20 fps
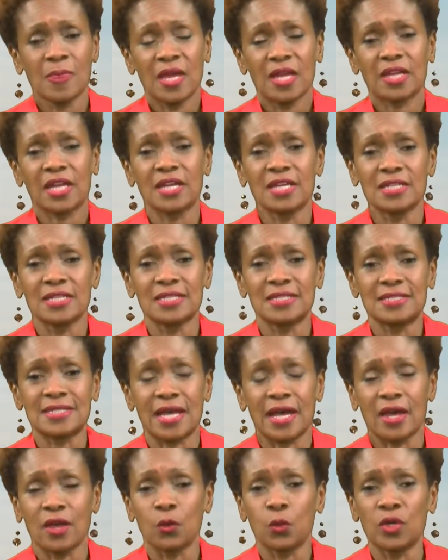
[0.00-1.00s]
because
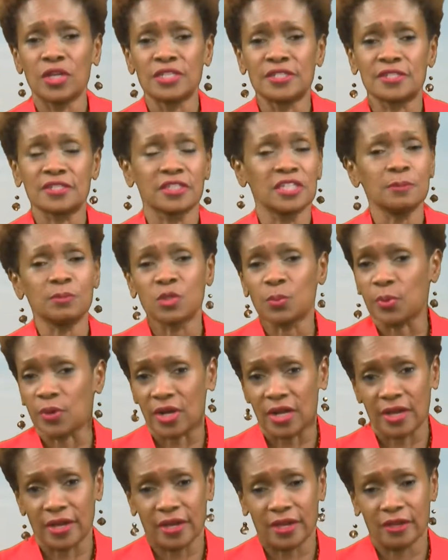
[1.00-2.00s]
I was sleep
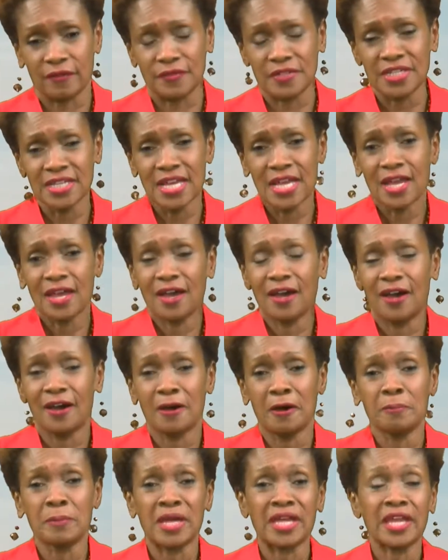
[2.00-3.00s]
deprived,
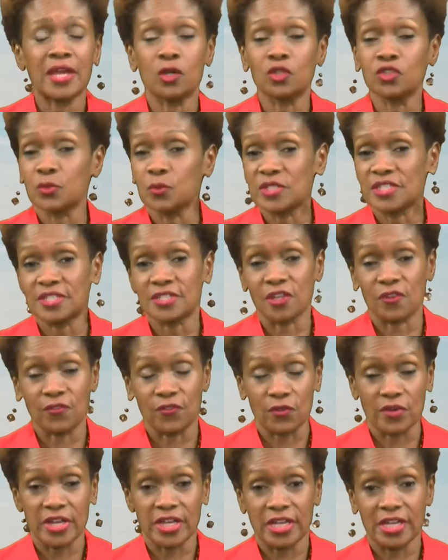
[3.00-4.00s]
my health was
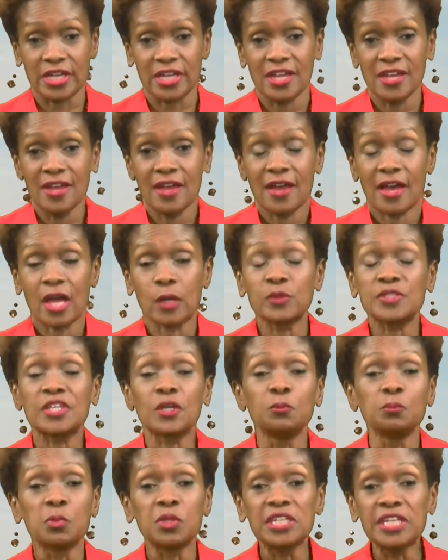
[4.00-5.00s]
suffering, I was
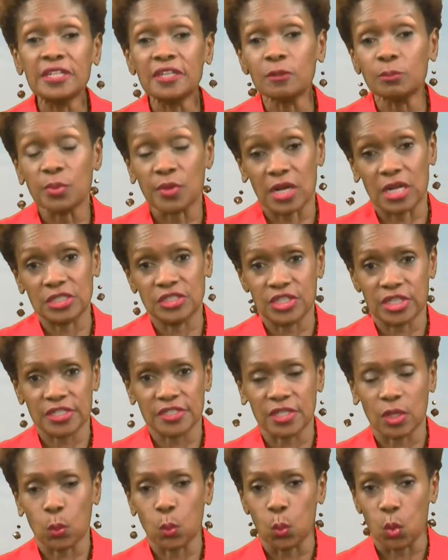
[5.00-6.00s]
completing projects
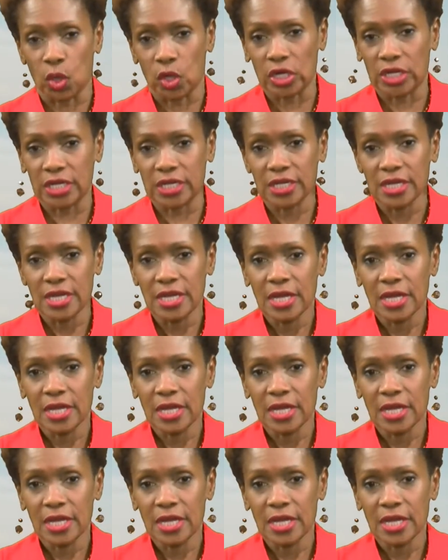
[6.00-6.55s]
at work,